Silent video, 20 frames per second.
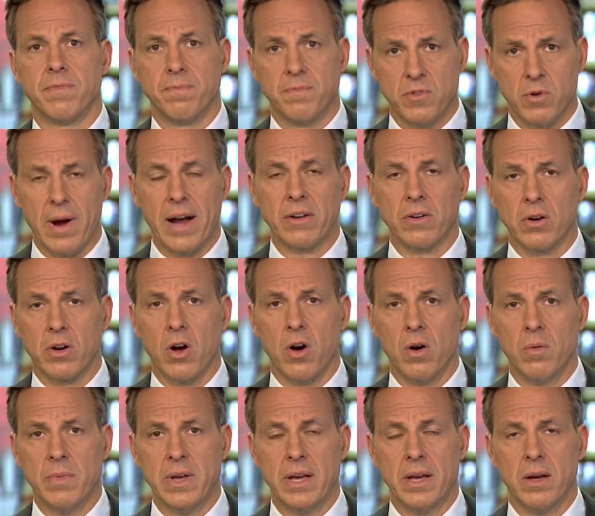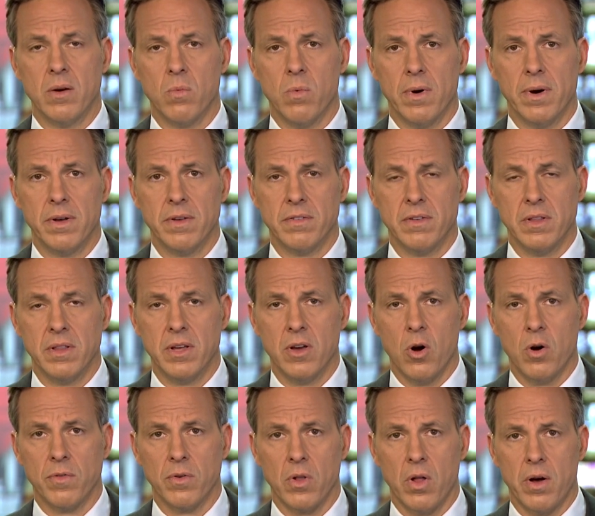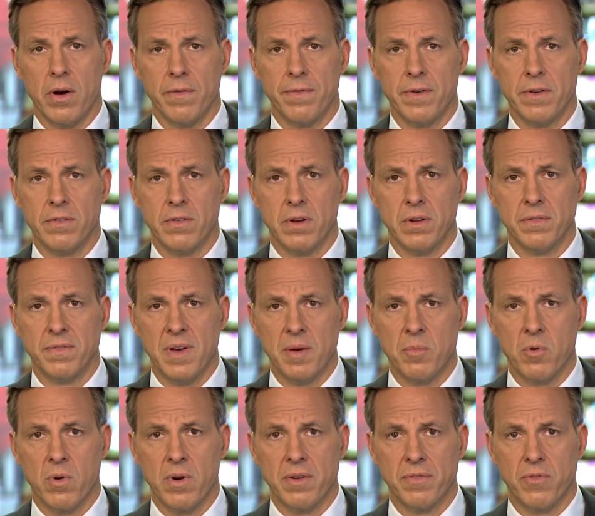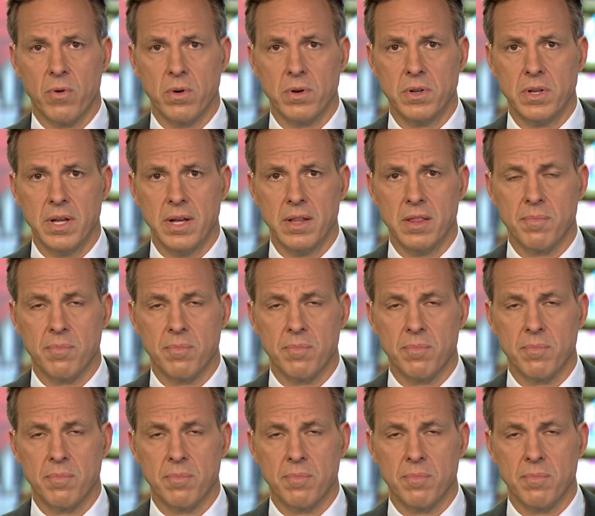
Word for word: Director Comey was in the Oval Office on February fourteenth,